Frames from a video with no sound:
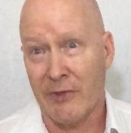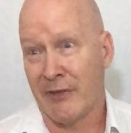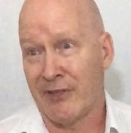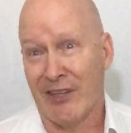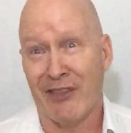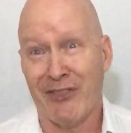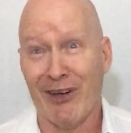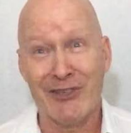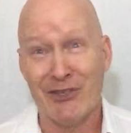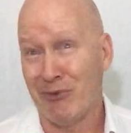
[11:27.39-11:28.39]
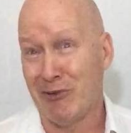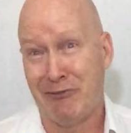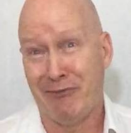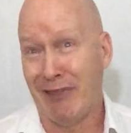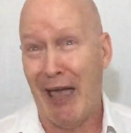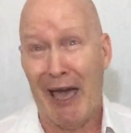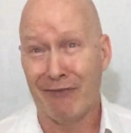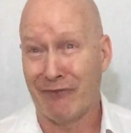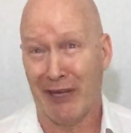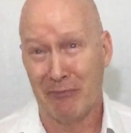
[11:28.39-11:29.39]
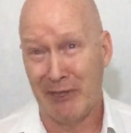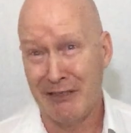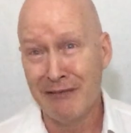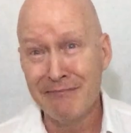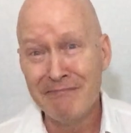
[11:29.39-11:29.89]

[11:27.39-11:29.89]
I thought she would laugh at me.